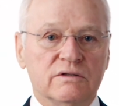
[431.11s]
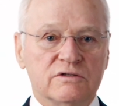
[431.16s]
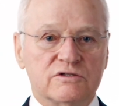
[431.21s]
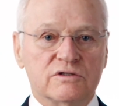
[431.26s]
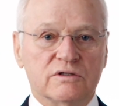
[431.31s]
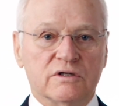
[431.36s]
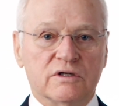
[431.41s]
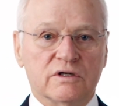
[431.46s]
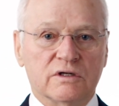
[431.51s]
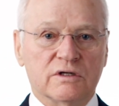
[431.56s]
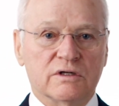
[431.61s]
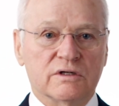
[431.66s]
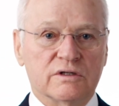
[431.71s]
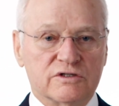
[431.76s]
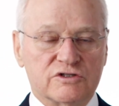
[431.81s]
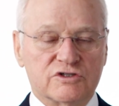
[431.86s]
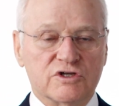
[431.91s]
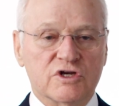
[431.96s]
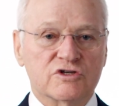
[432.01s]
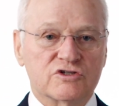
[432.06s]

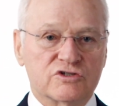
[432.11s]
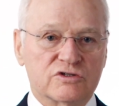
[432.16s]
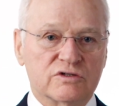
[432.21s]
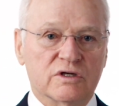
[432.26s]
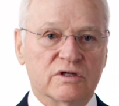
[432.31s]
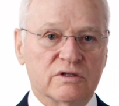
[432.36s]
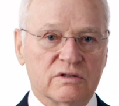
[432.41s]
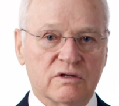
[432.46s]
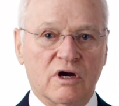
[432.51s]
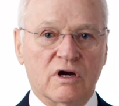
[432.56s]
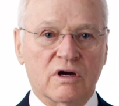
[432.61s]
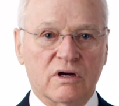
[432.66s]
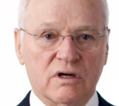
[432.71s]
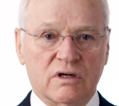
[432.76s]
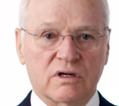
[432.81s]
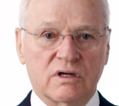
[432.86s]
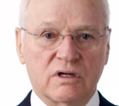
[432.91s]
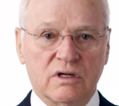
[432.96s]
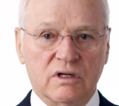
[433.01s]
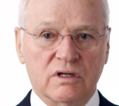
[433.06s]
cysts that are